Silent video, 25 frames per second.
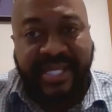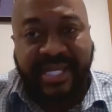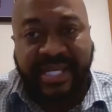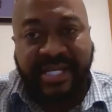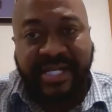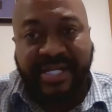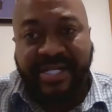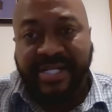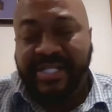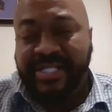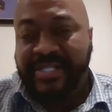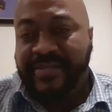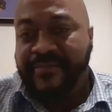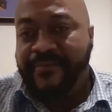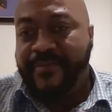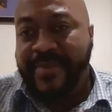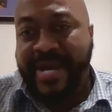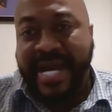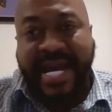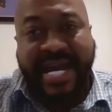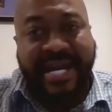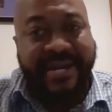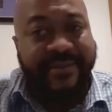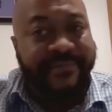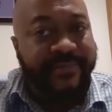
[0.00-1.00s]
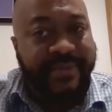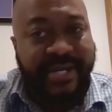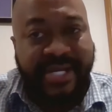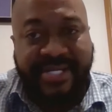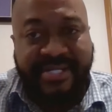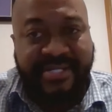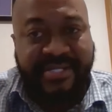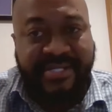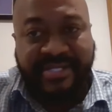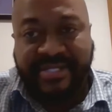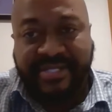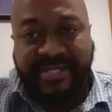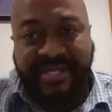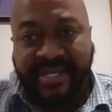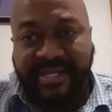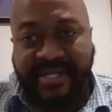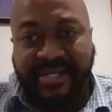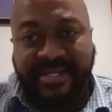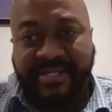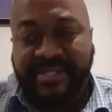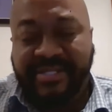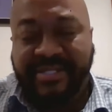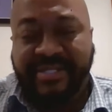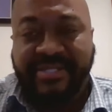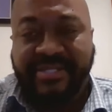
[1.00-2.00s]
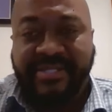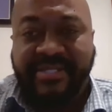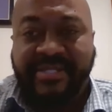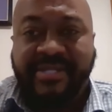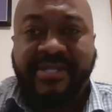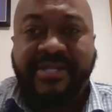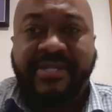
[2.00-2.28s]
deals, bad business deals.